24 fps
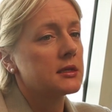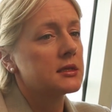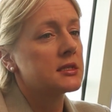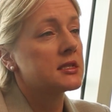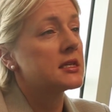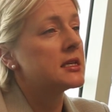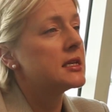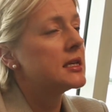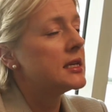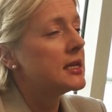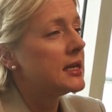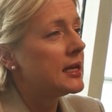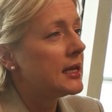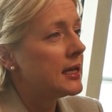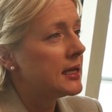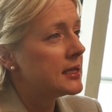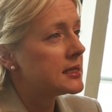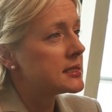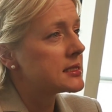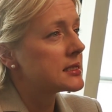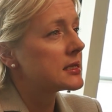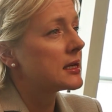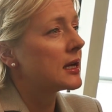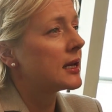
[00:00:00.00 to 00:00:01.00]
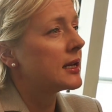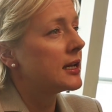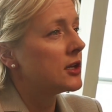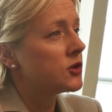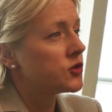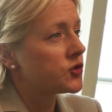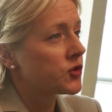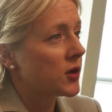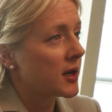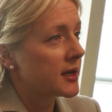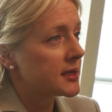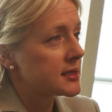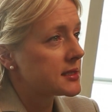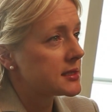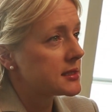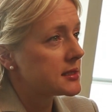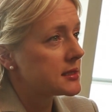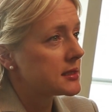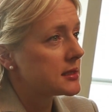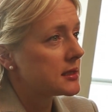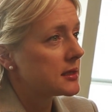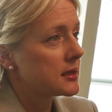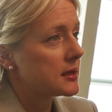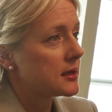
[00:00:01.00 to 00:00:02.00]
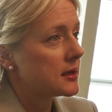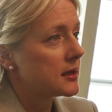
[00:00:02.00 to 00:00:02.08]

to needs and interests.